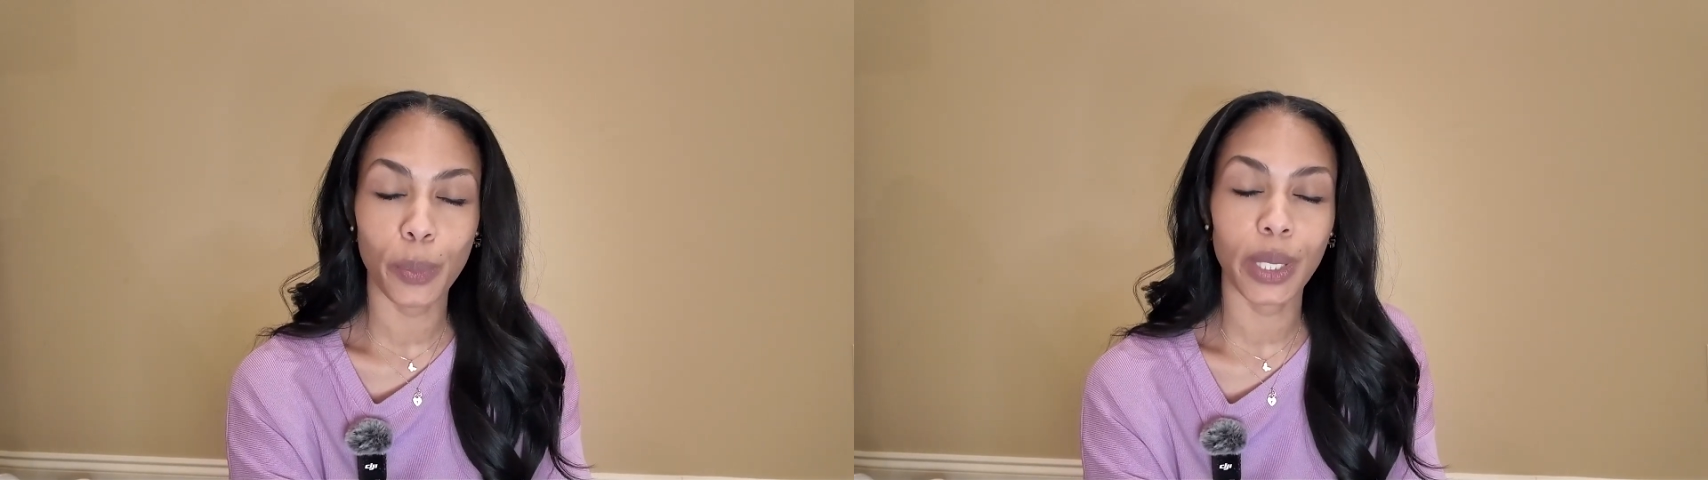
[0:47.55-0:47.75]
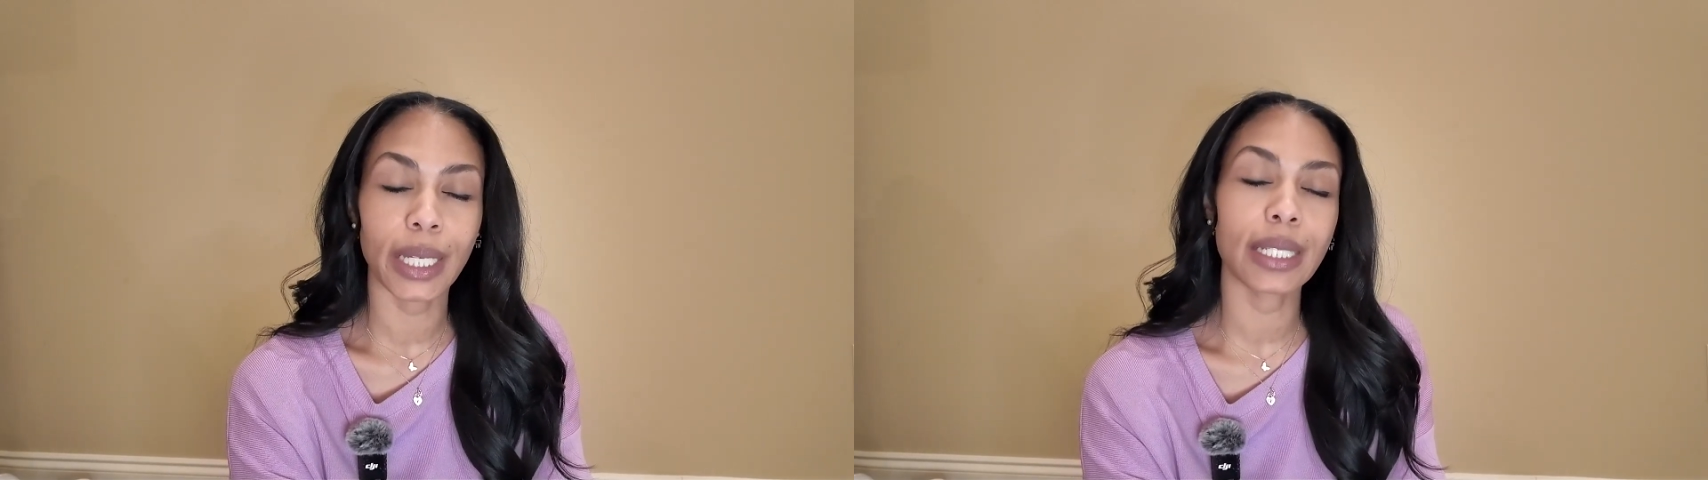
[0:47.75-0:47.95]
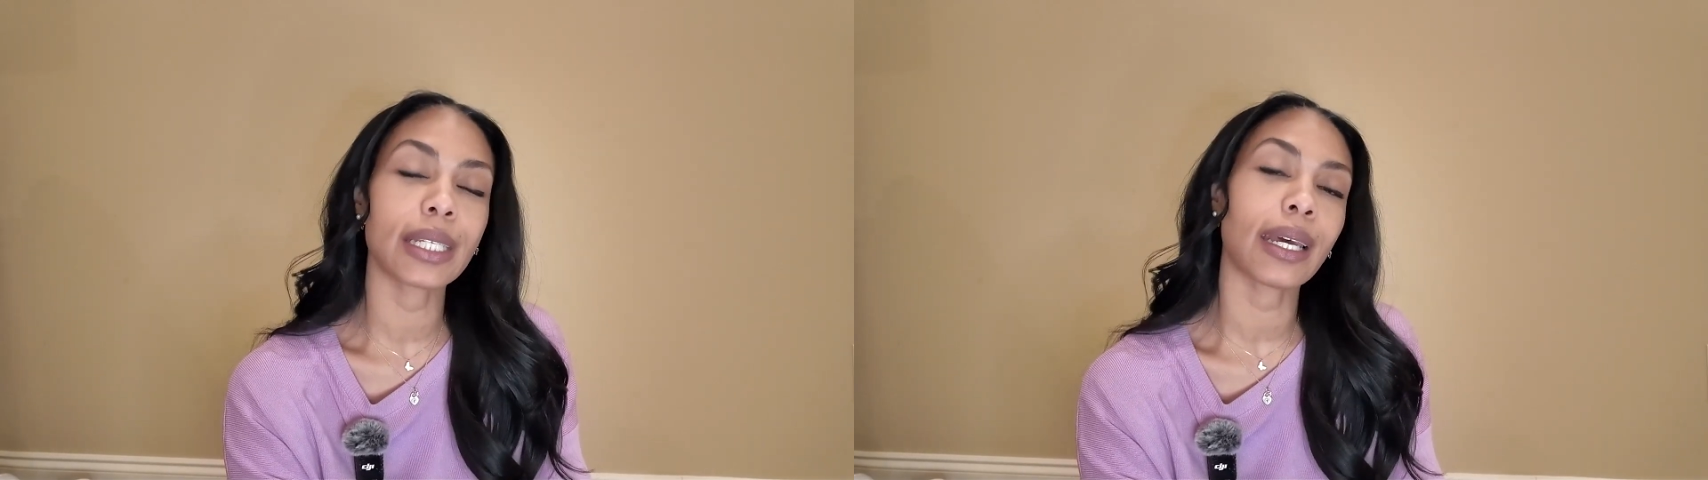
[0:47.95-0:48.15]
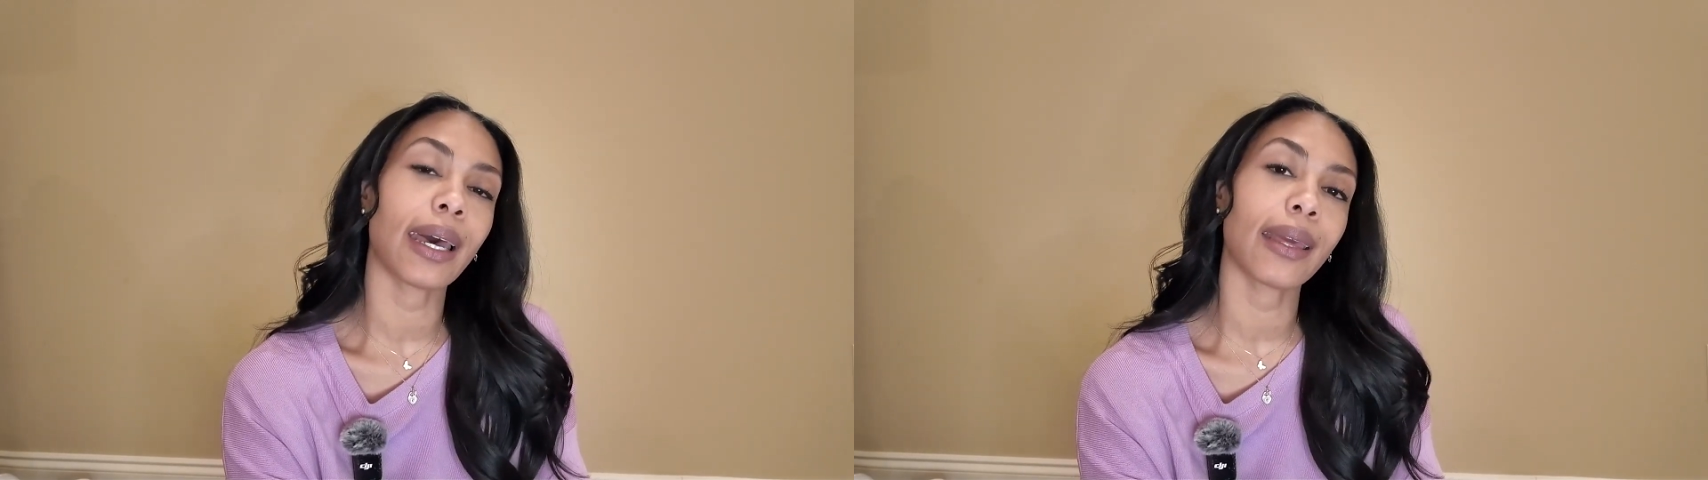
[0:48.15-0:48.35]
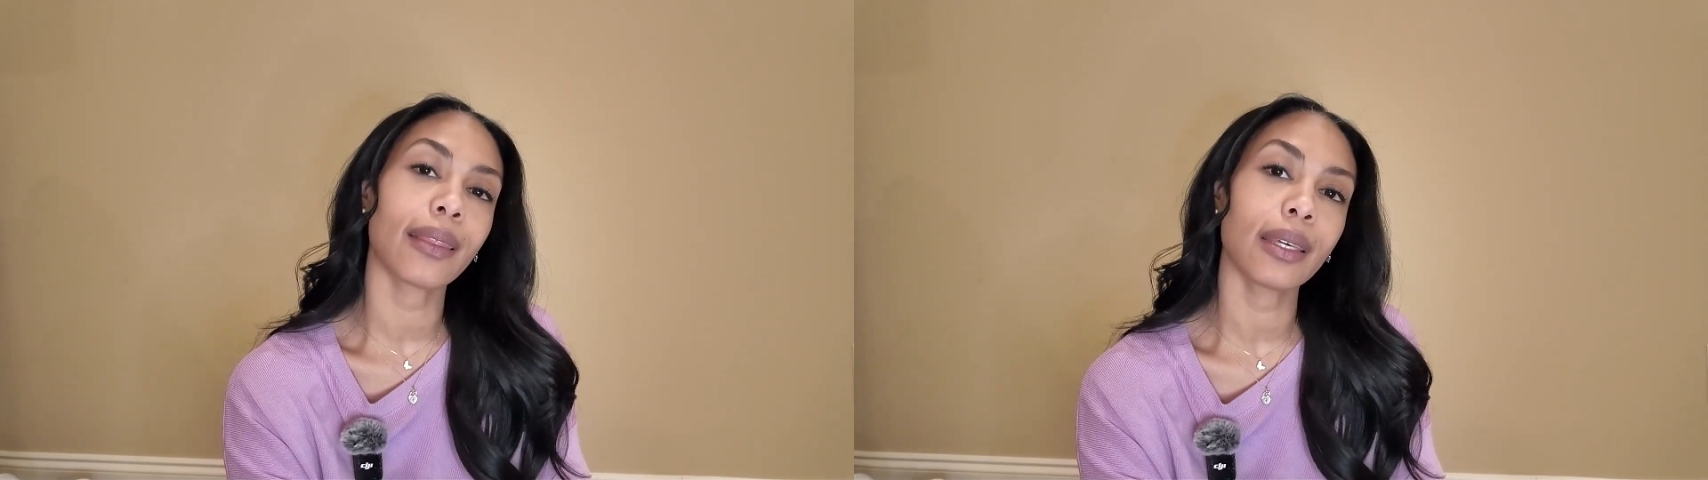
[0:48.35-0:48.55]
but
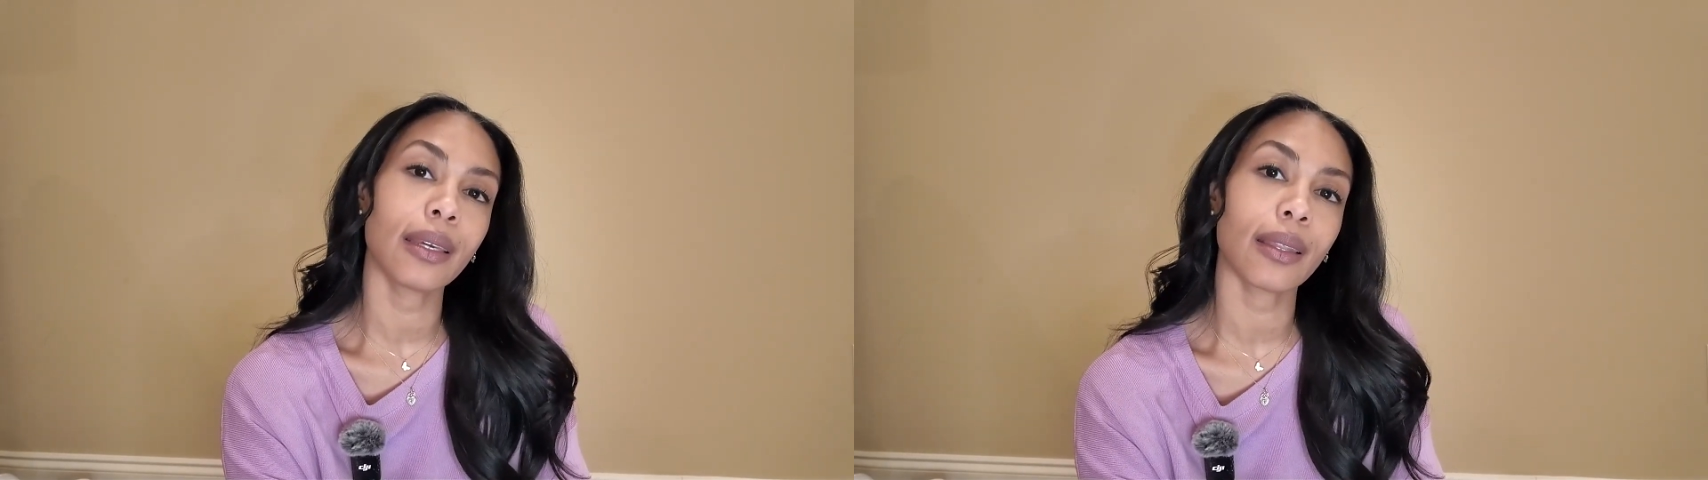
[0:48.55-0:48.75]
I think